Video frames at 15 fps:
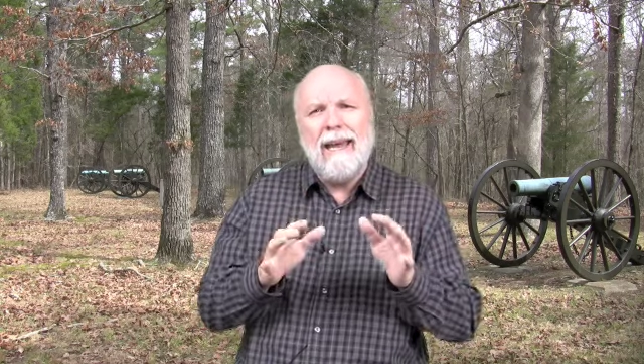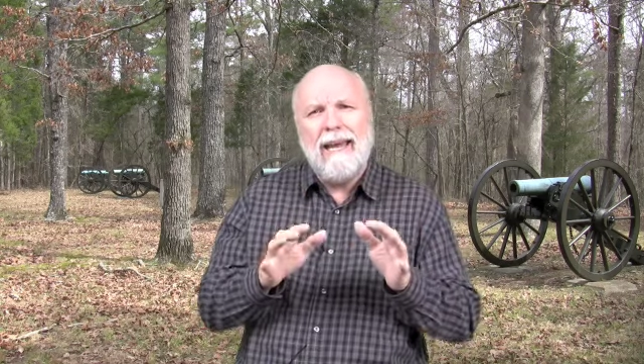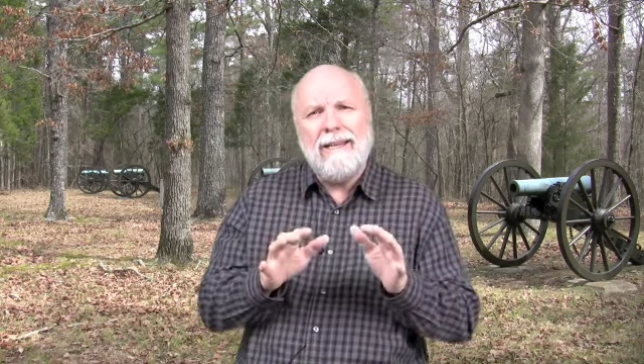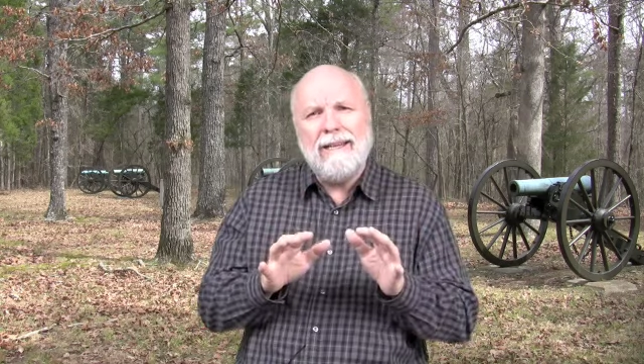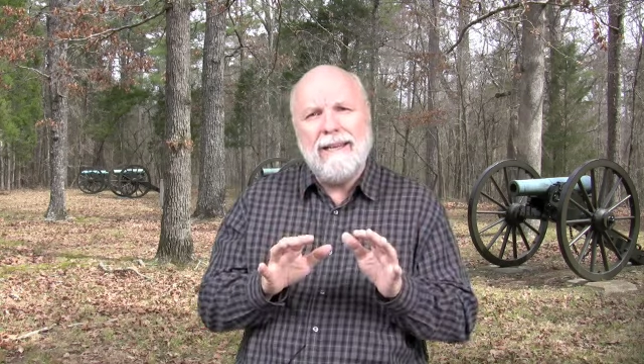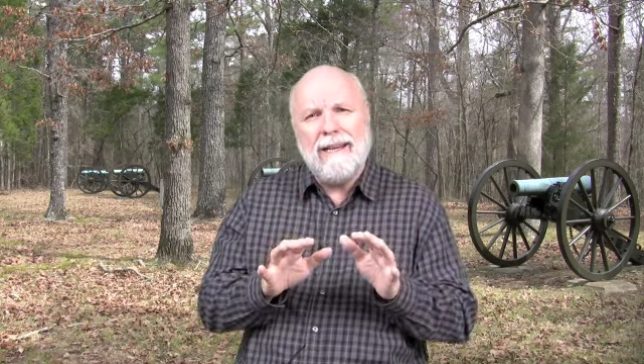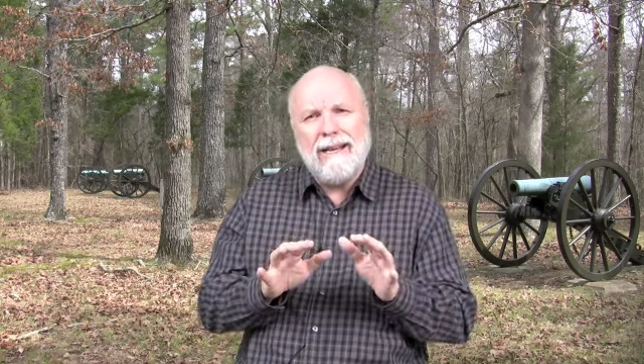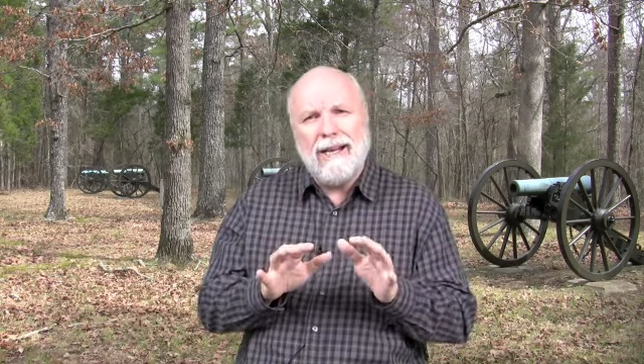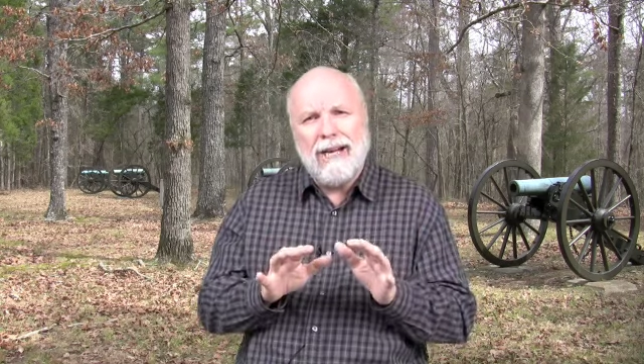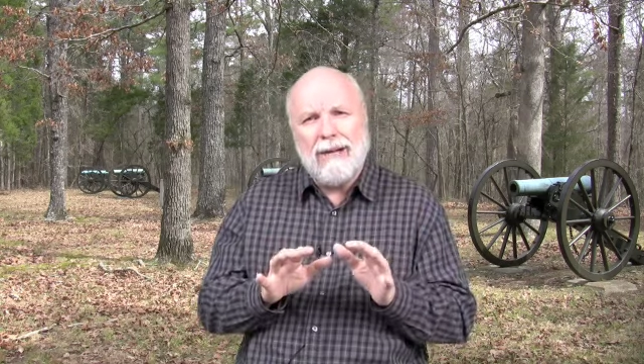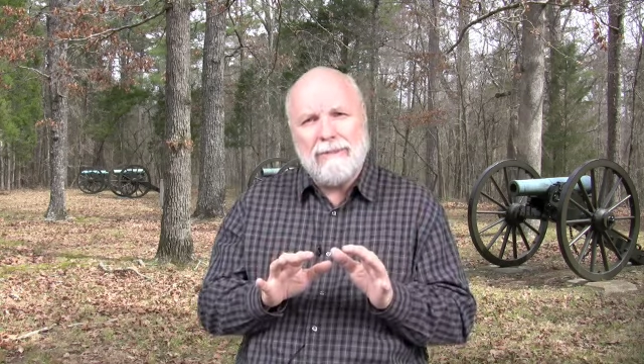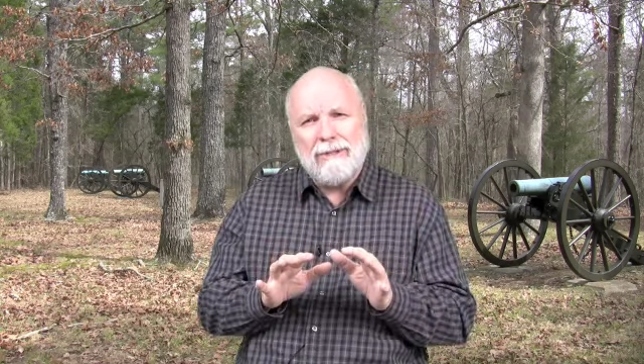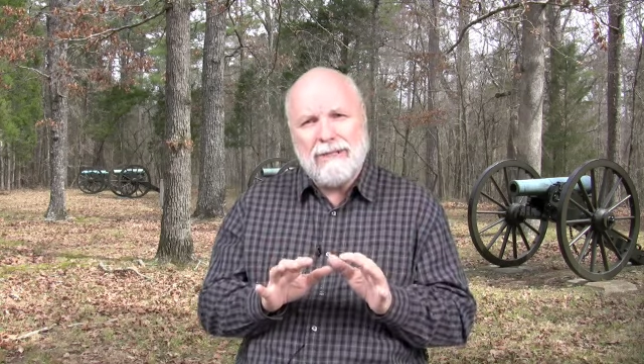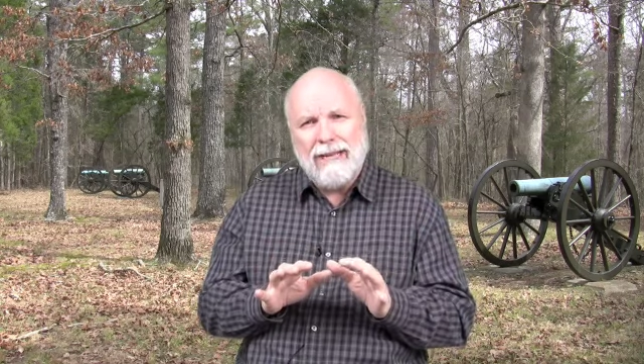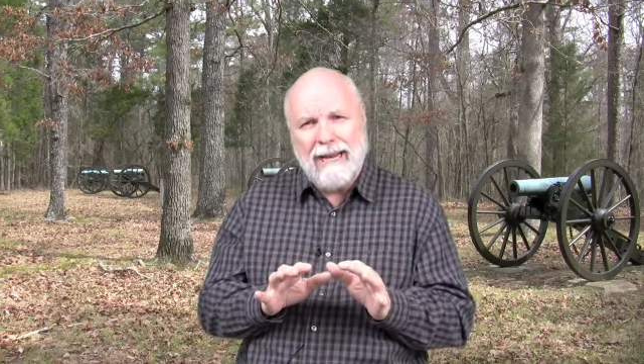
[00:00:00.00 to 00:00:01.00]
and then it
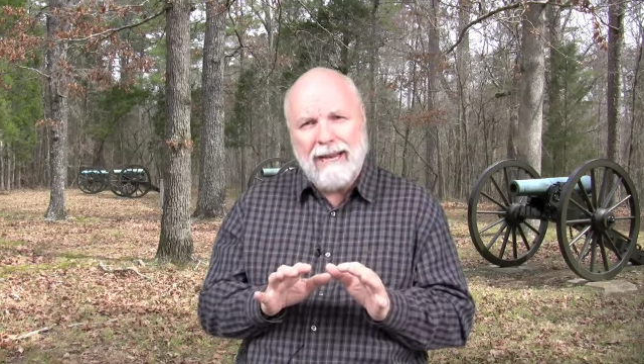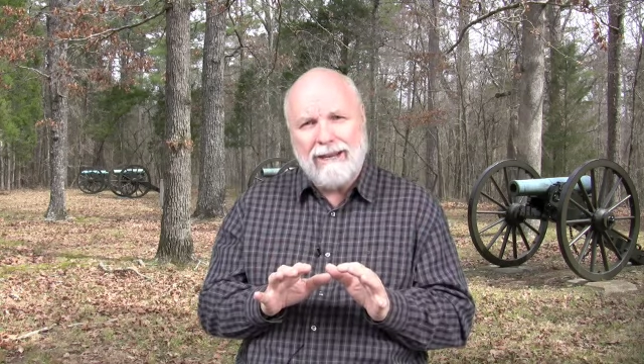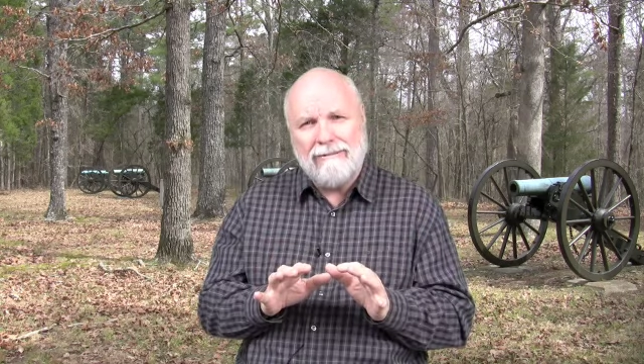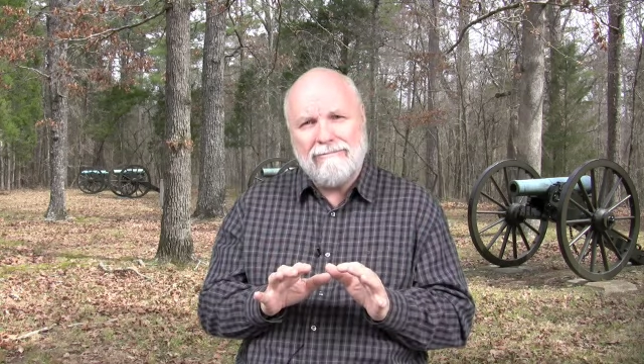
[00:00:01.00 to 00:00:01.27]
calms down.